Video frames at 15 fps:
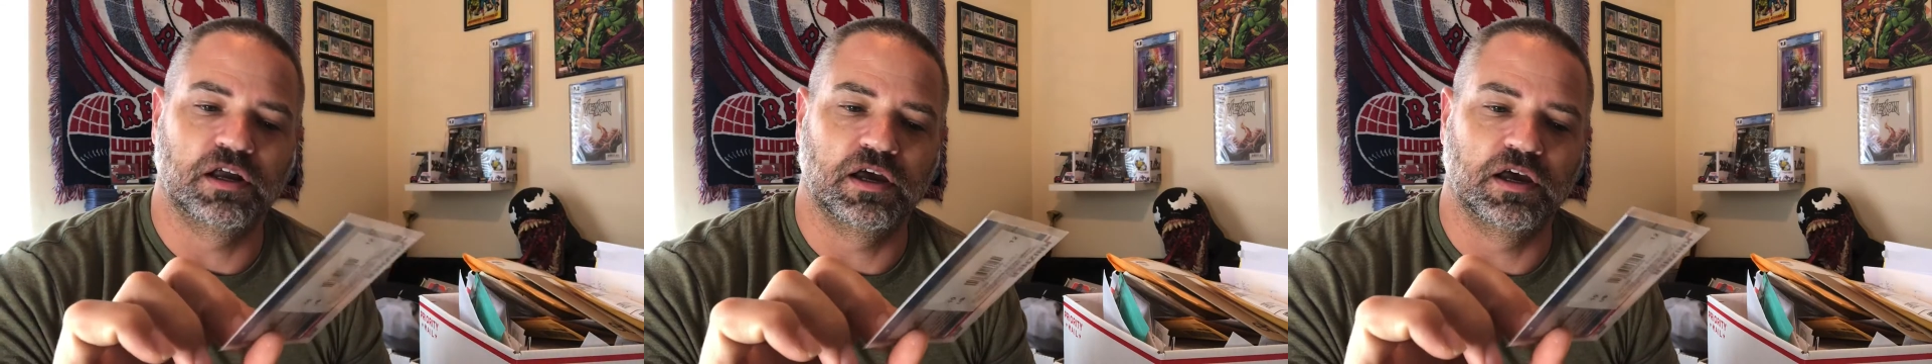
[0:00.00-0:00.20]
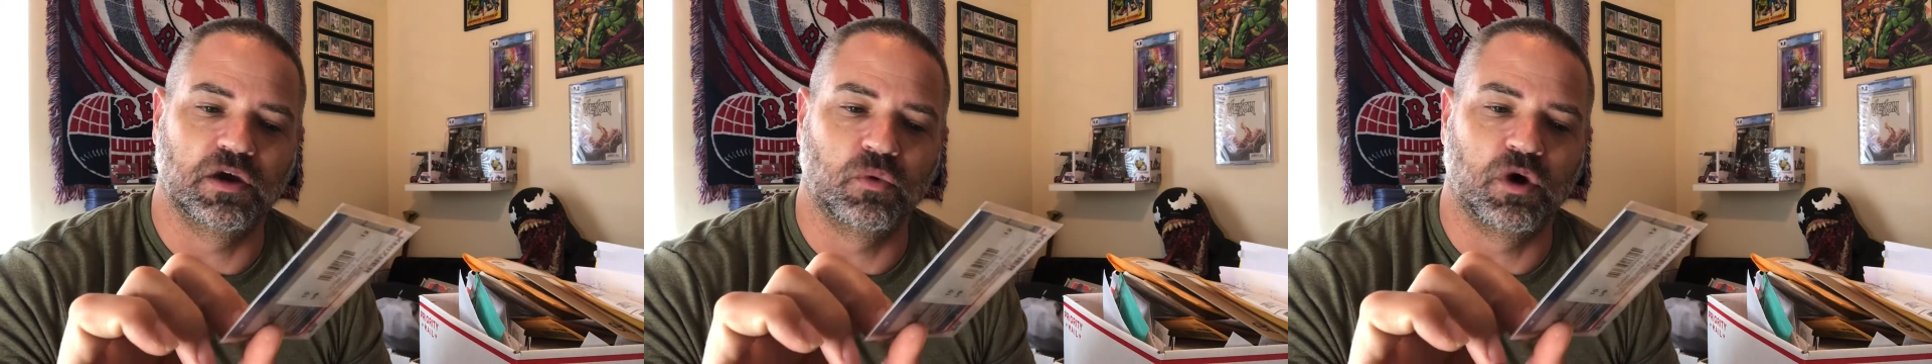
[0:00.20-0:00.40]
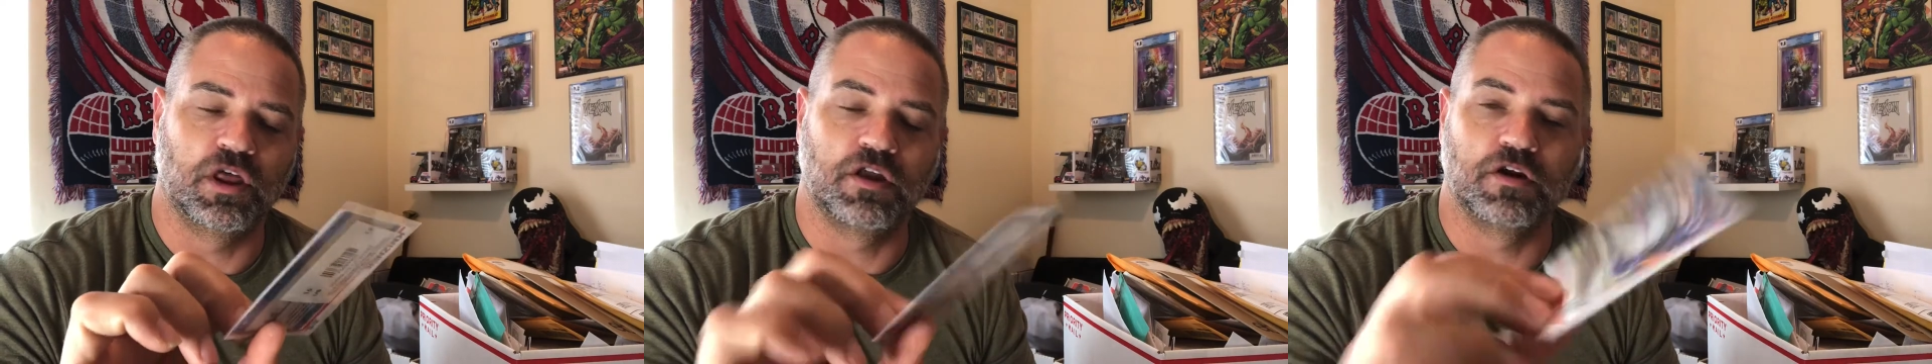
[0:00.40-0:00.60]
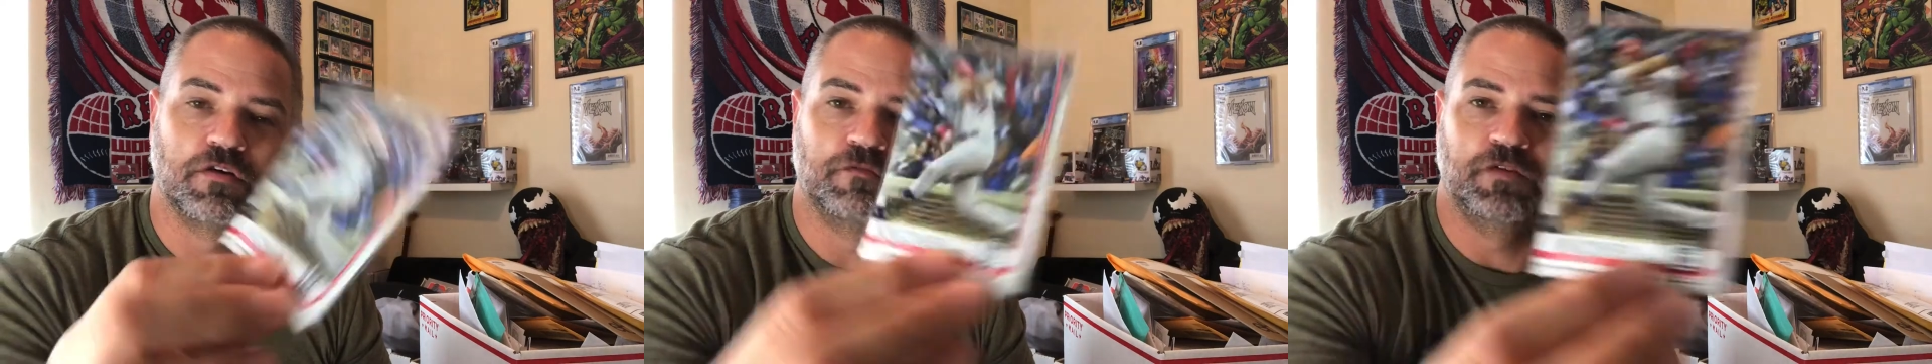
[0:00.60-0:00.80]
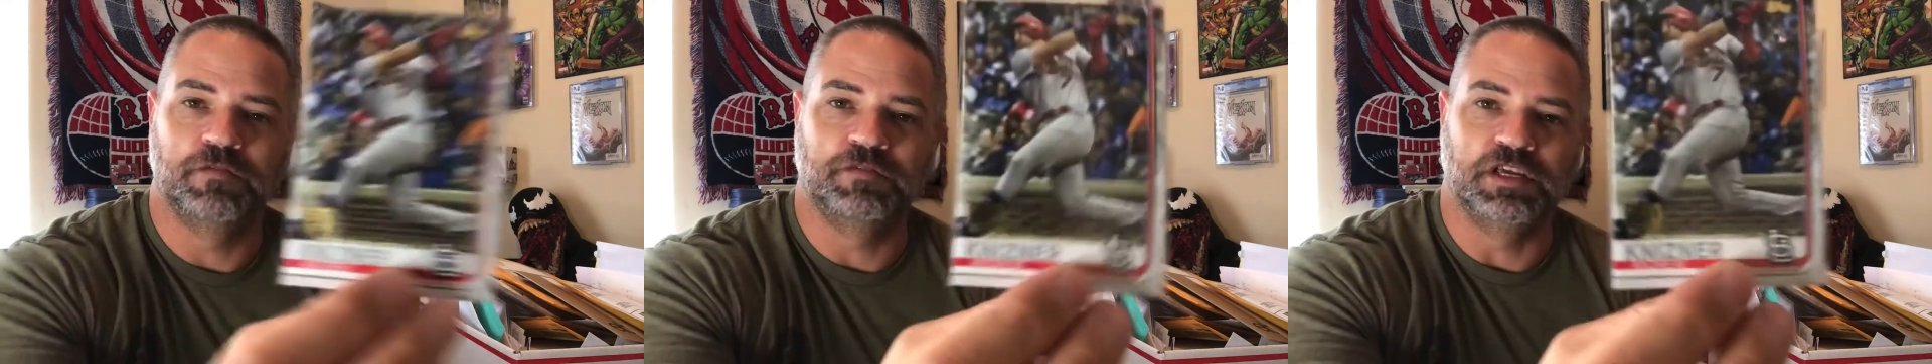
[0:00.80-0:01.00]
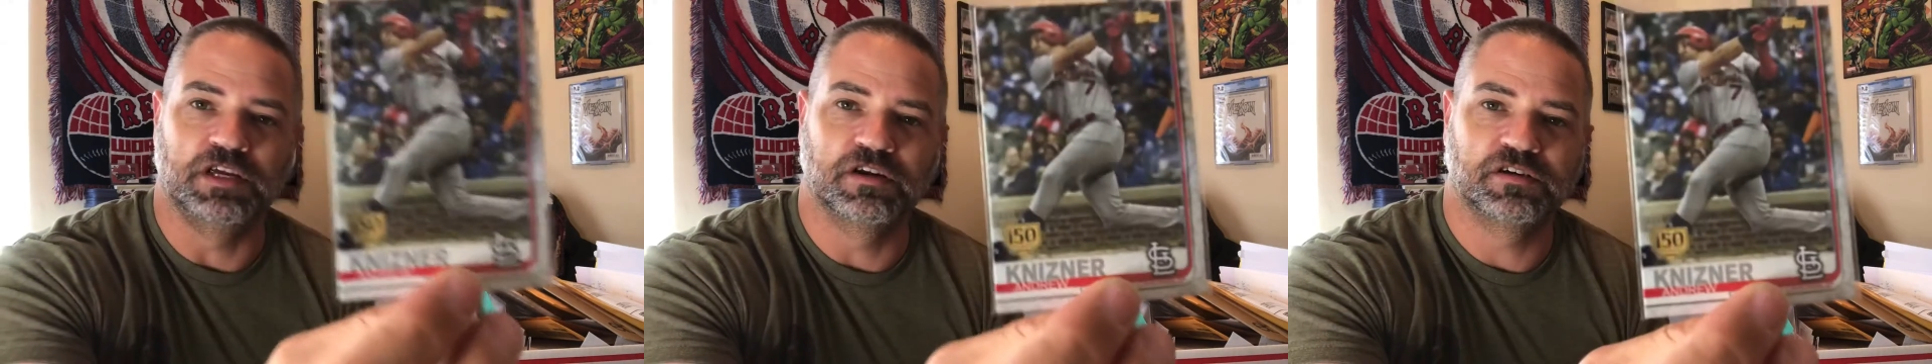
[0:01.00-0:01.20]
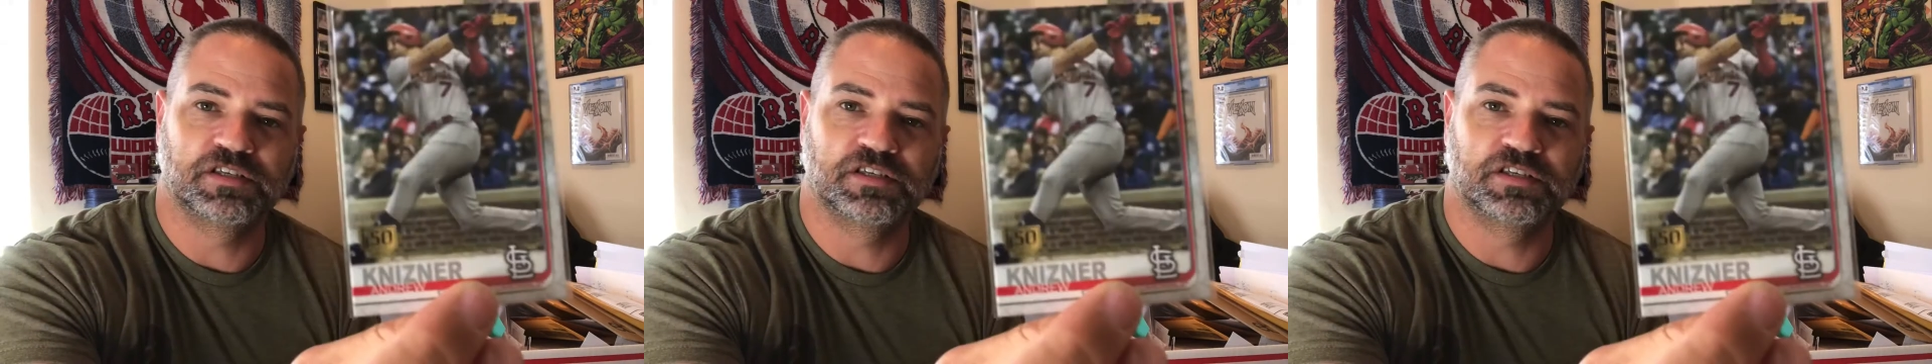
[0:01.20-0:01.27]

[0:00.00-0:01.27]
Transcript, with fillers: uh, 150 year